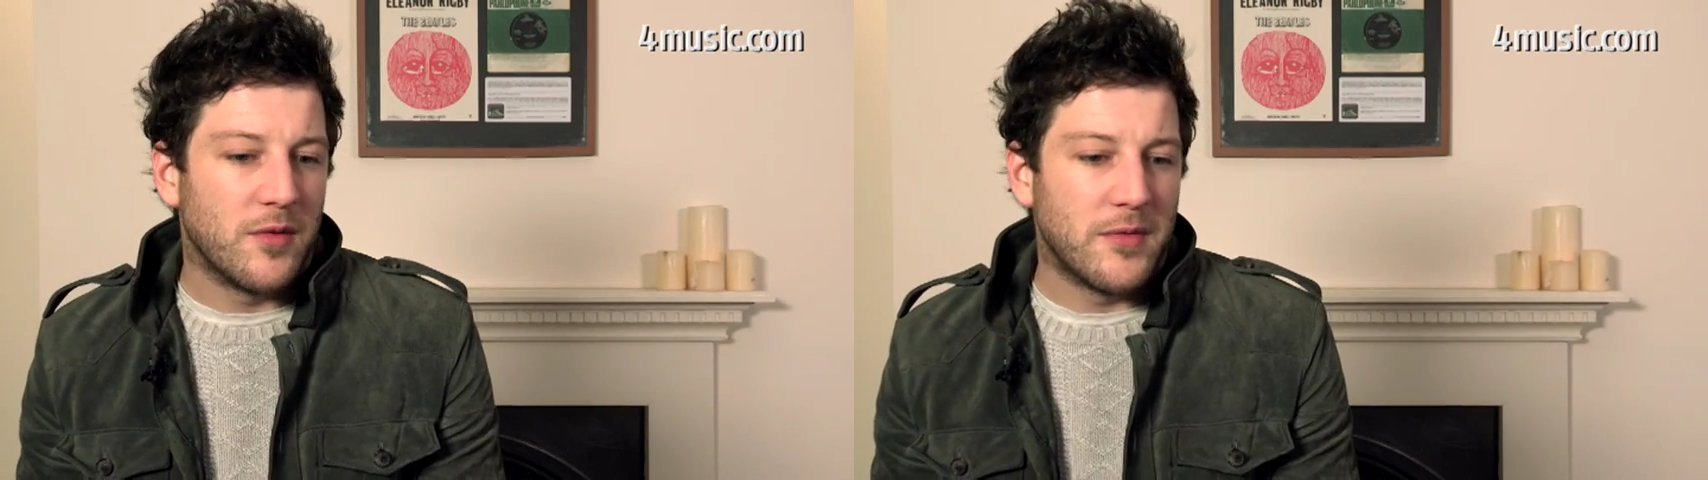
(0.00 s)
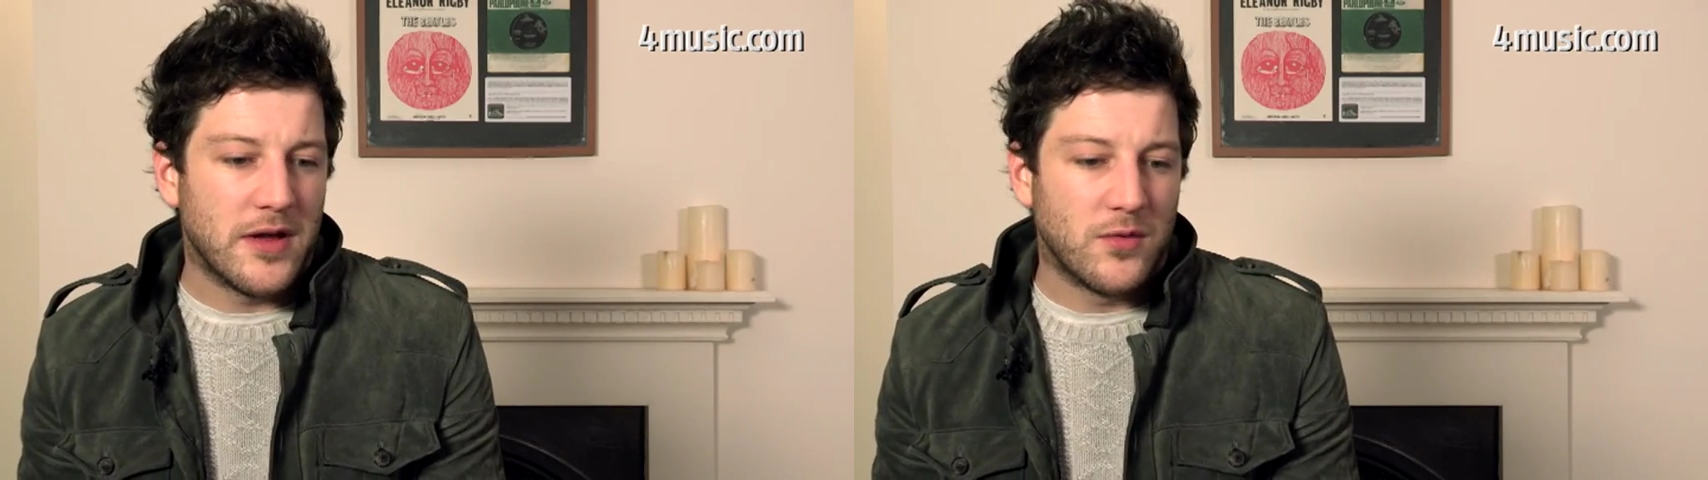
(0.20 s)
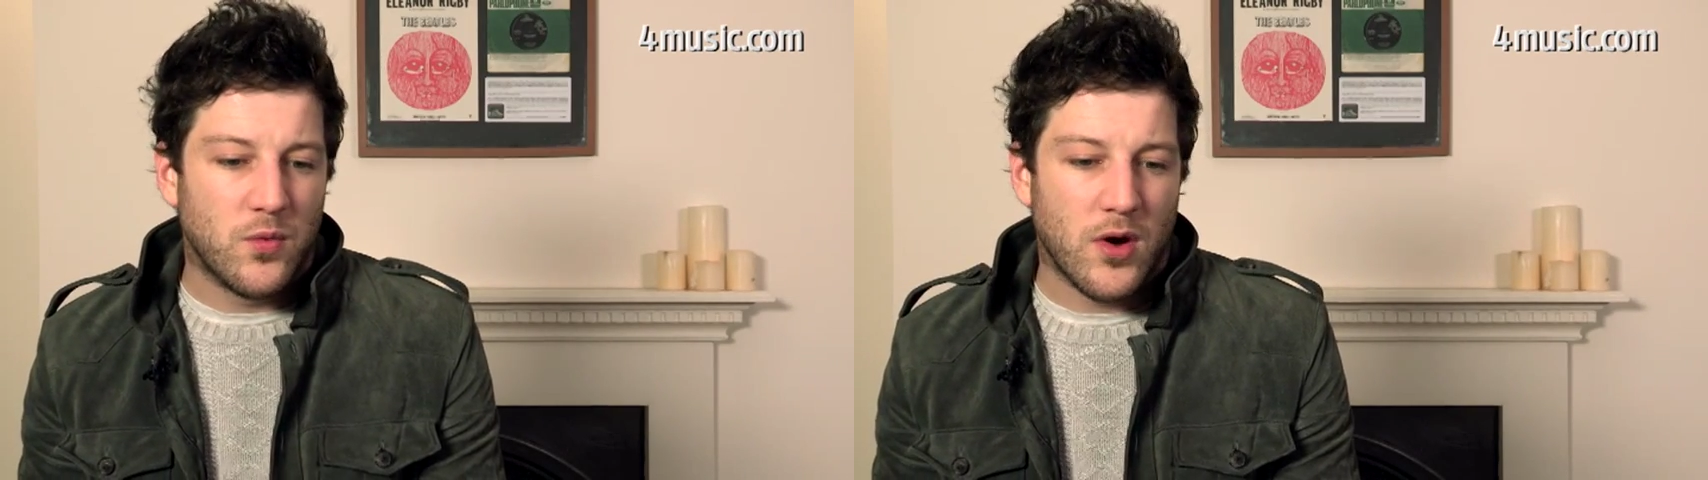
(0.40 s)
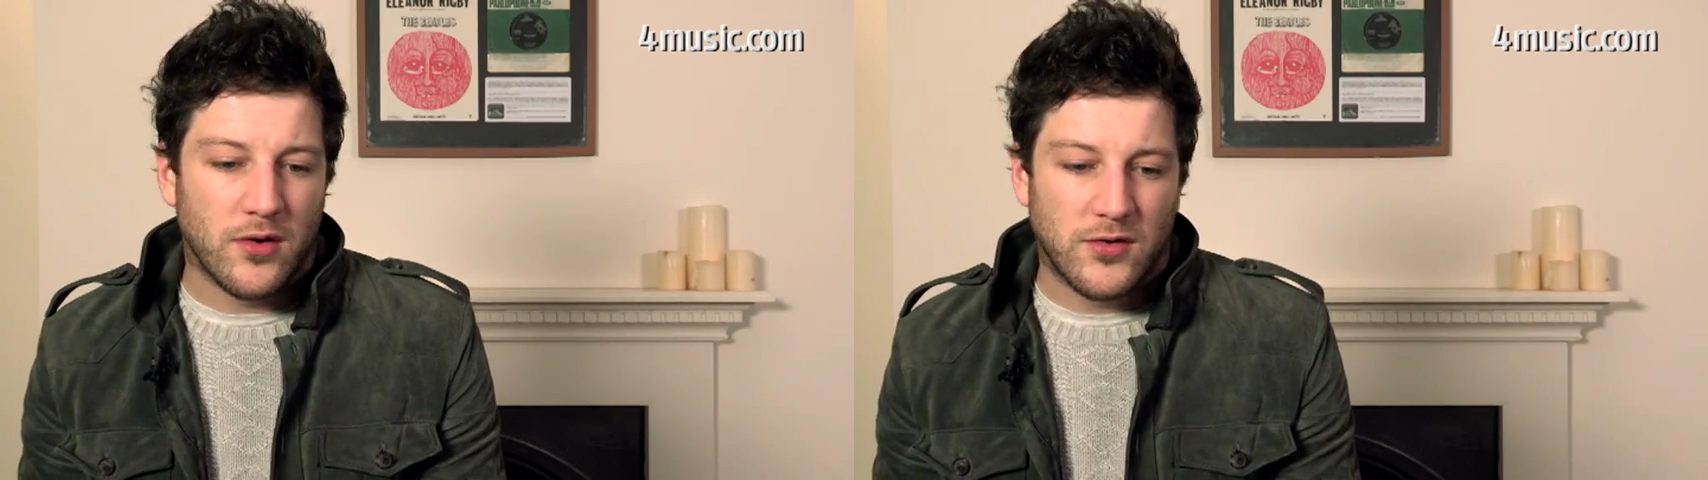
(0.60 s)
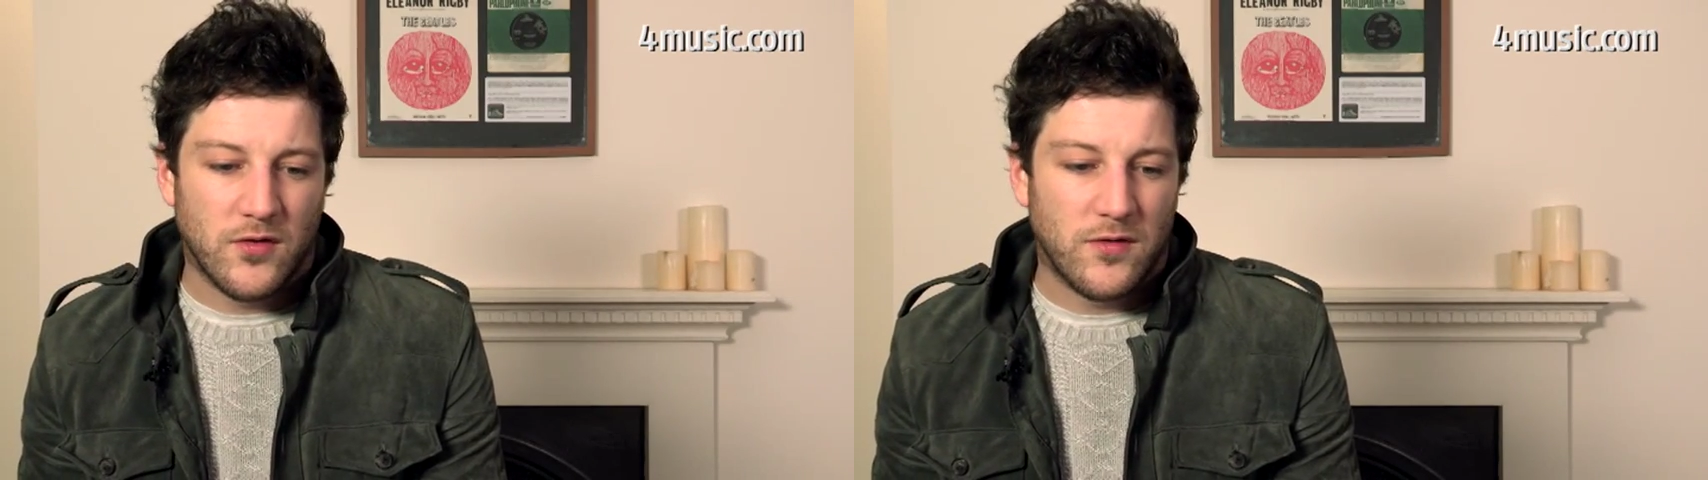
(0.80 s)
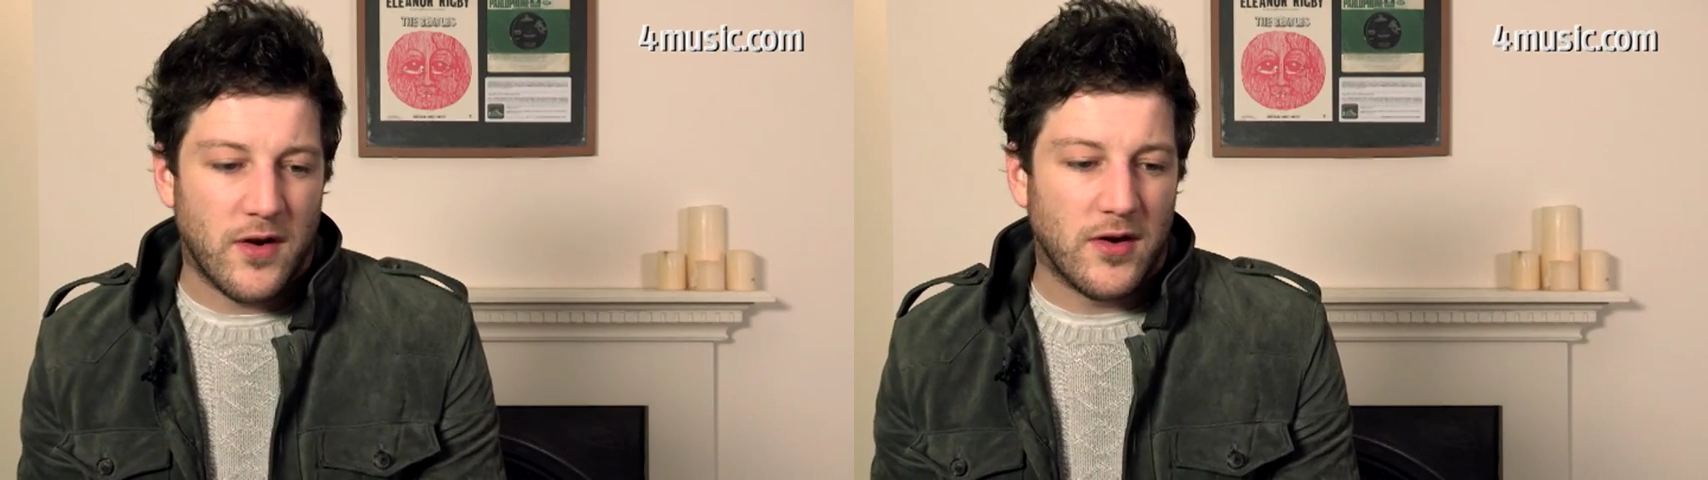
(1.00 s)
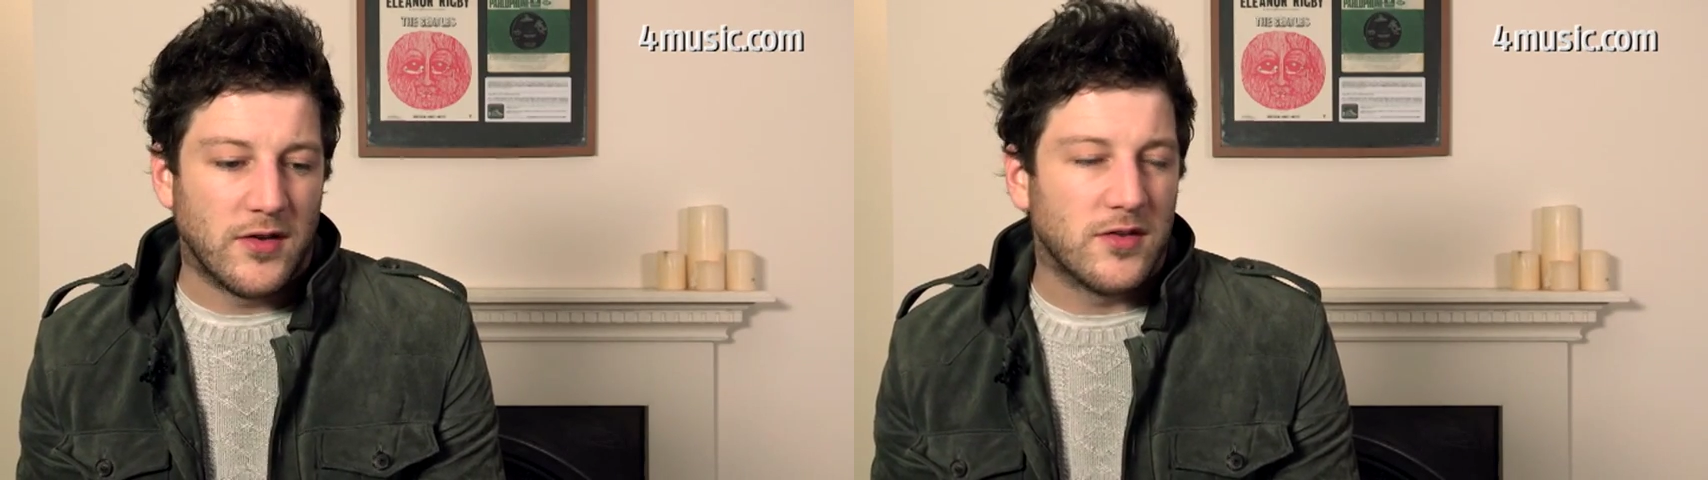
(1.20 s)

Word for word: I made one or two very